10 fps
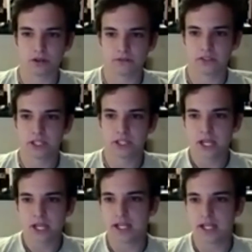offers.
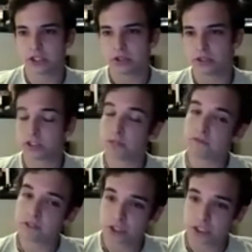And so on top of
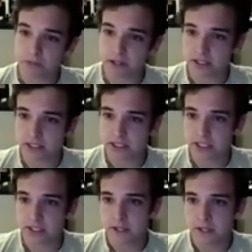the
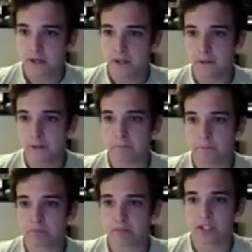transparency,
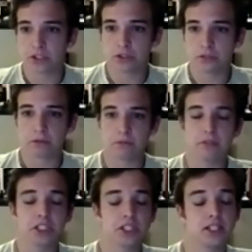it's also
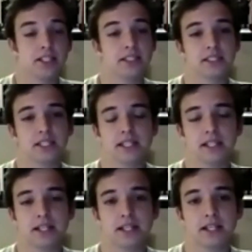permissionless in
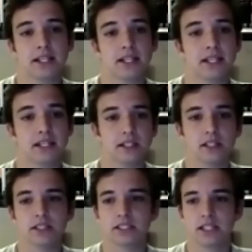that it
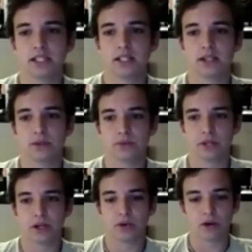doesn't
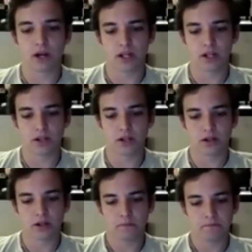require
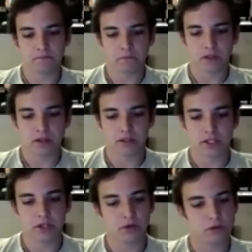that
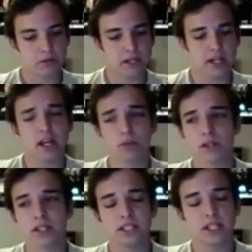you go to a bank, hey, I want
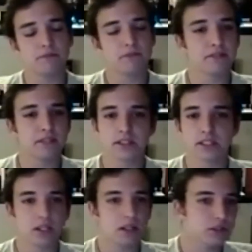to send
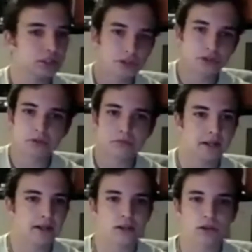$5,000 to
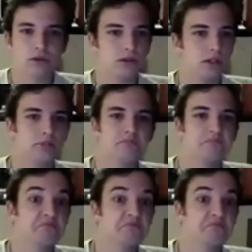my uncle in,